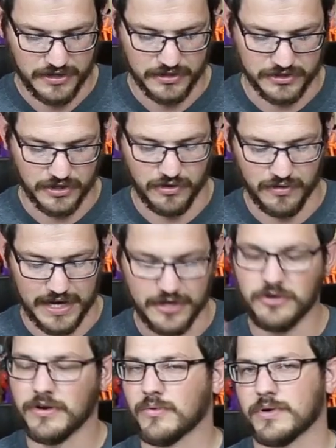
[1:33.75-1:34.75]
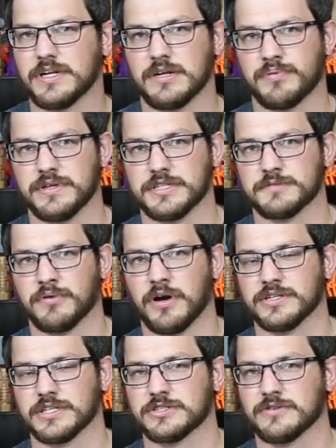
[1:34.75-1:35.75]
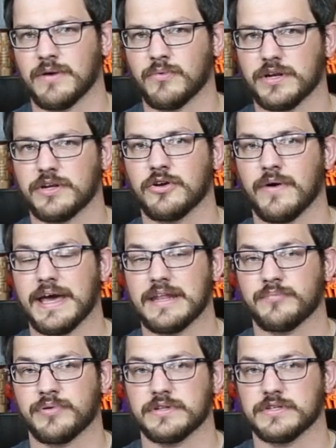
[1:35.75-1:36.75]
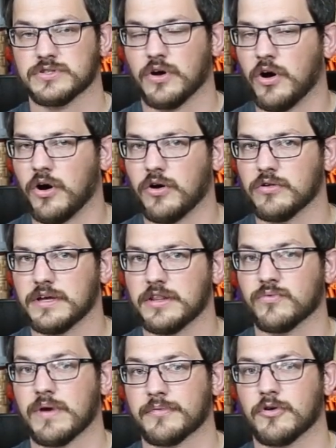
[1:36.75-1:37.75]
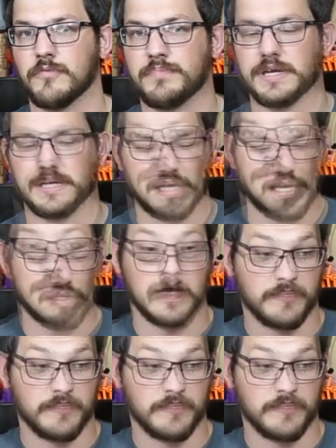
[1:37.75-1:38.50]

So I knew I wanted to print this project, so I wanted to go ahead and print this all in the Repco PLA.